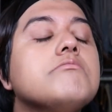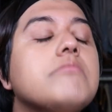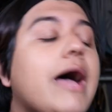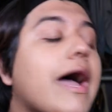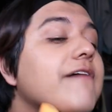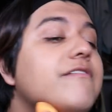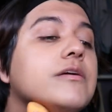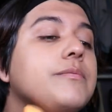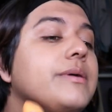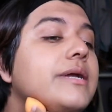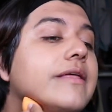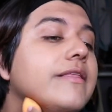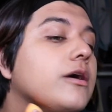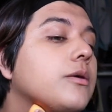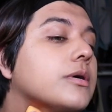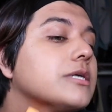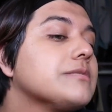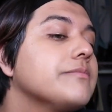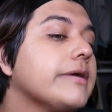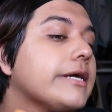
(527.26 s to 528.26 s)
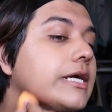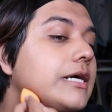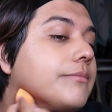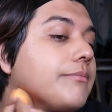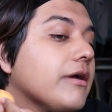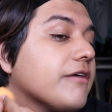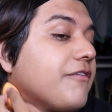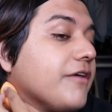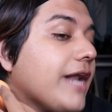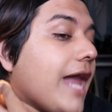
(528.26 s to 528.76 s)
everybody that wears makeup,
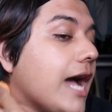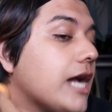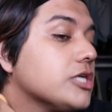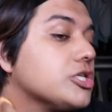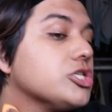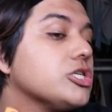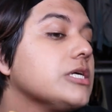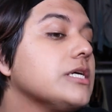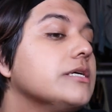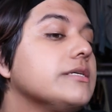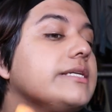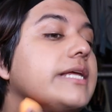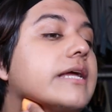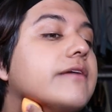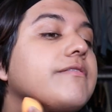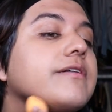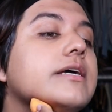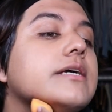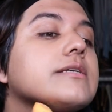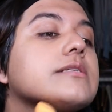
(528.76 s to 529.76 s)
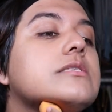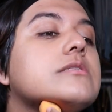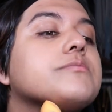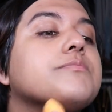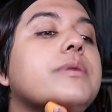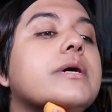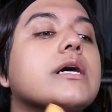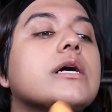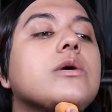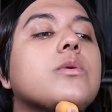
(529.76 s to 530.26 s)
my friend Ashley, Davis,
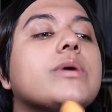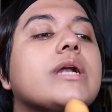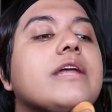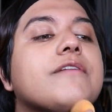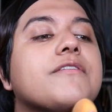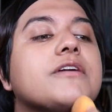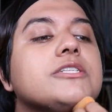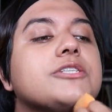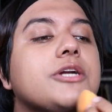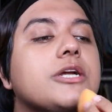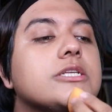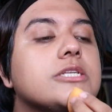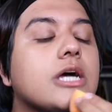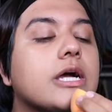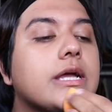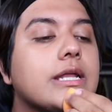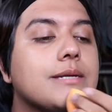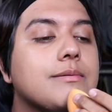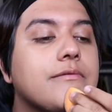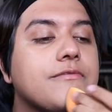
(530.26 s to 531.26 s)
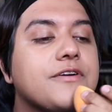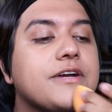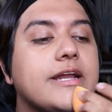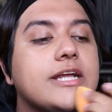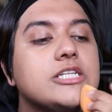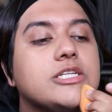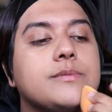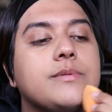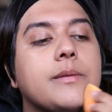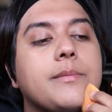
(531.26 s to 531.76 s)
but when I first started talking to my friend
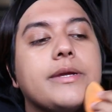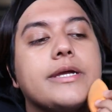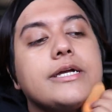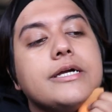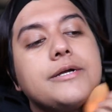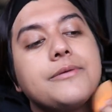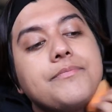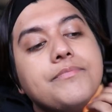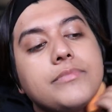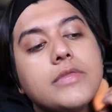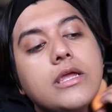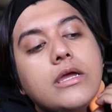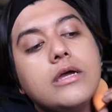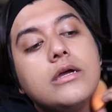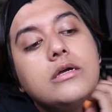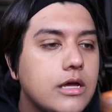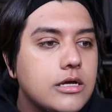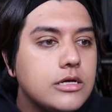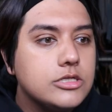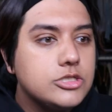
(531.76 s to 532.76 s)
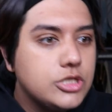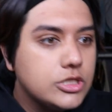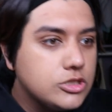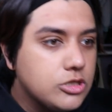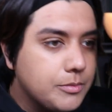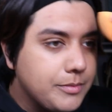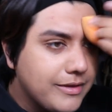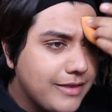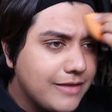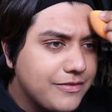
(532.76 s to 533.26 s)
Angie about makeup, she
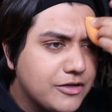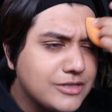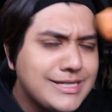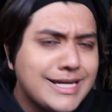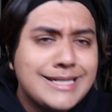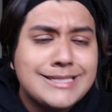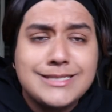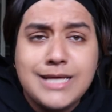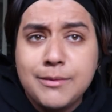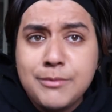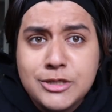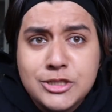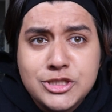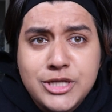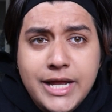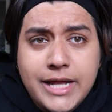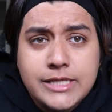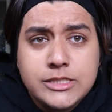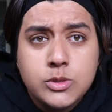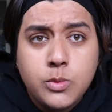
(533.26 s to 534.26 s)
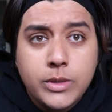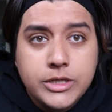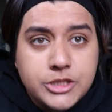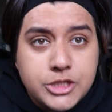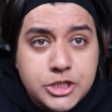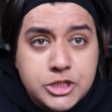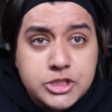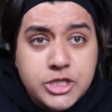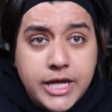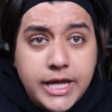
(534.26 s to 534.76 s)
told me that there's like summer shades,
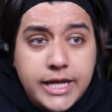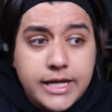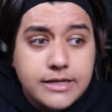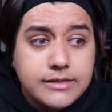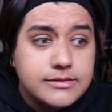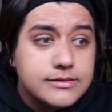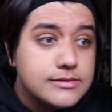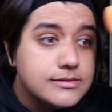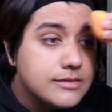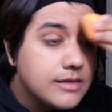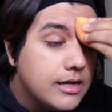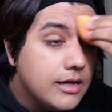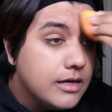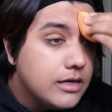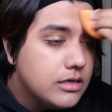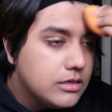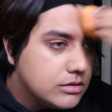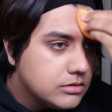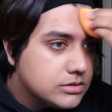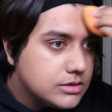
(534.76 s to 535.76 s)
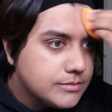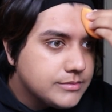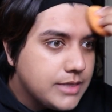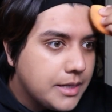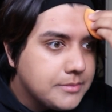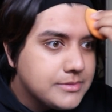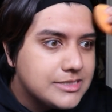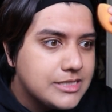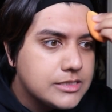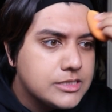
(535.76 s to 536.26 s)
winter shades,
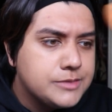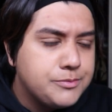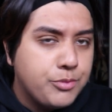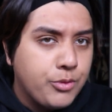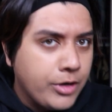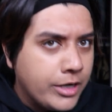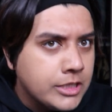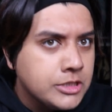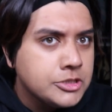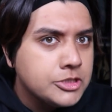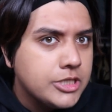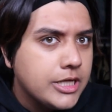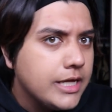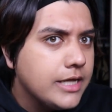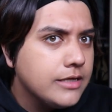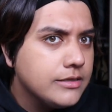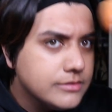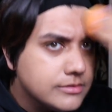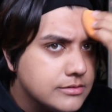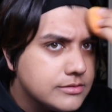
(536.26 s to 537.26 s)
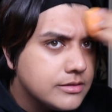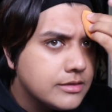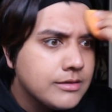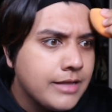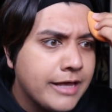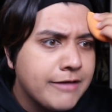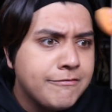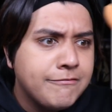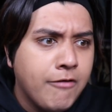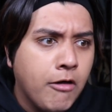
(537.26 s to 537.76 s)
sometimes spring shades, and
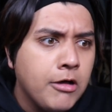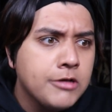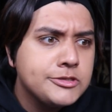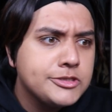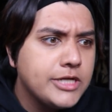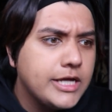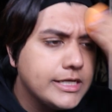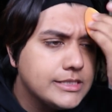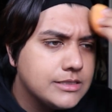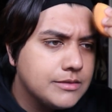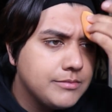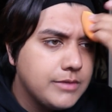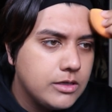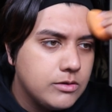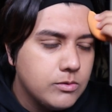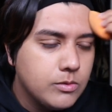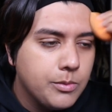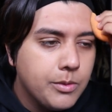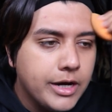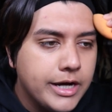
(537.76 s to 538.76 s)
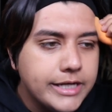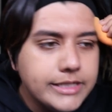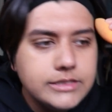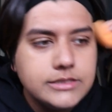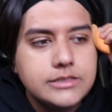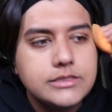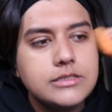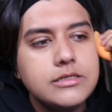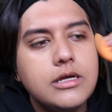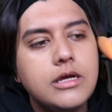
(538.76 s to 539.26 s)
like fall shades. I'm like,
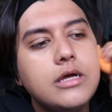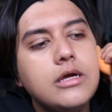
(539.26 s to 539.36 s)
what?